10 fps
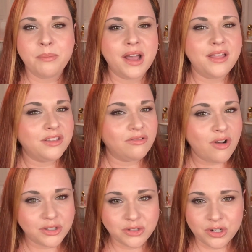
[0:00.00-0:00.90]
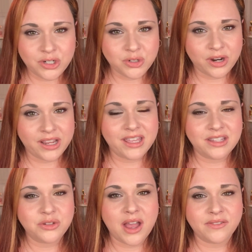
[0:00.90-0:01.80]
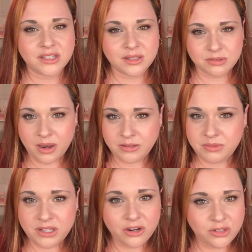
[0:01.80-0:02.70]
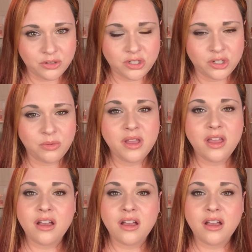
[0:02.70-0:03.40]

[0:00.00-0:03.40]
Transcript: But the long story short is you have to subscribe to me here on YouTube,